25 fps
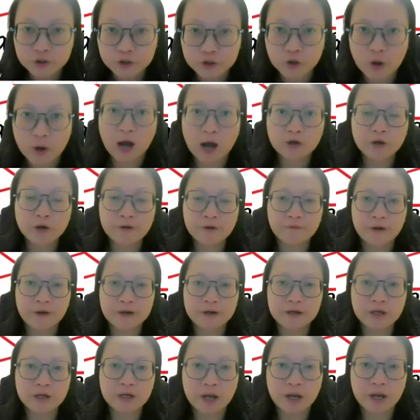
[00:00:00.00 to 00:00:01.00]
So how do I
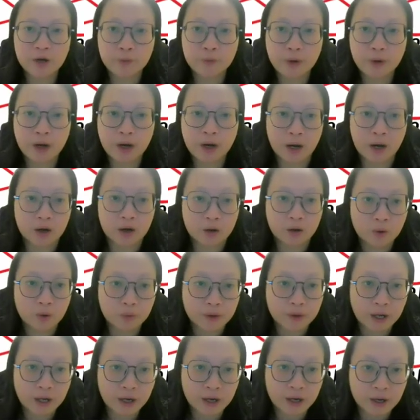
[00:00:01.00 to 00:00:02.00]
find the area?
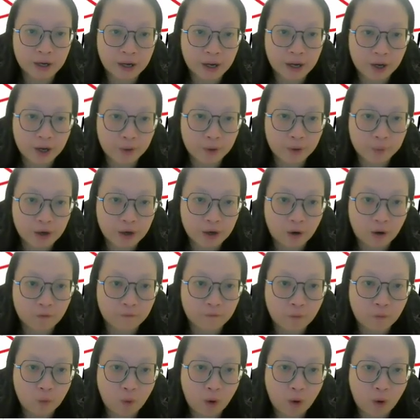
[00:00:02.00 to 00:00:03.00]
Okay, area
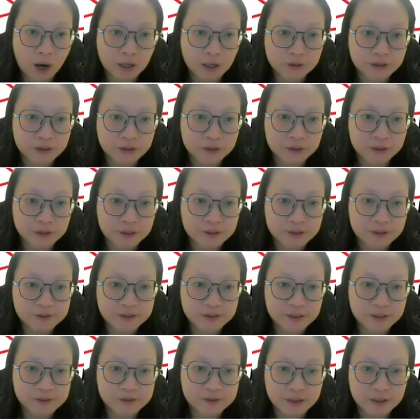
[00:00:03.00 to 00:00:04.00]
of what?
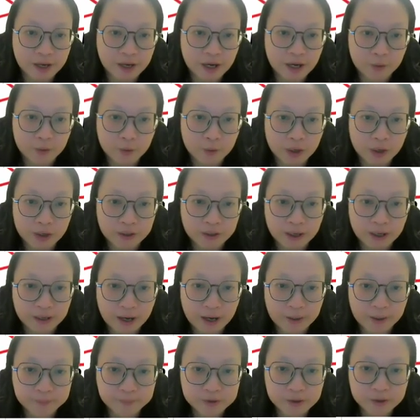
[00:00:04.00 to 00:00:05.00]
This is the area
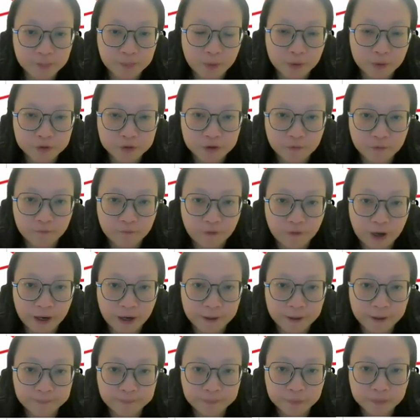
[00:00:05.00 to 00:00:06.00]
that I'm supposed to
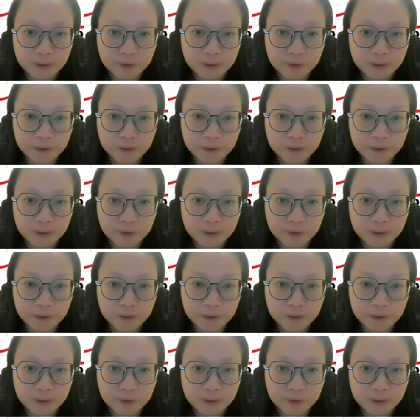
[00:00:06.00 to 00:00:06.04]
find.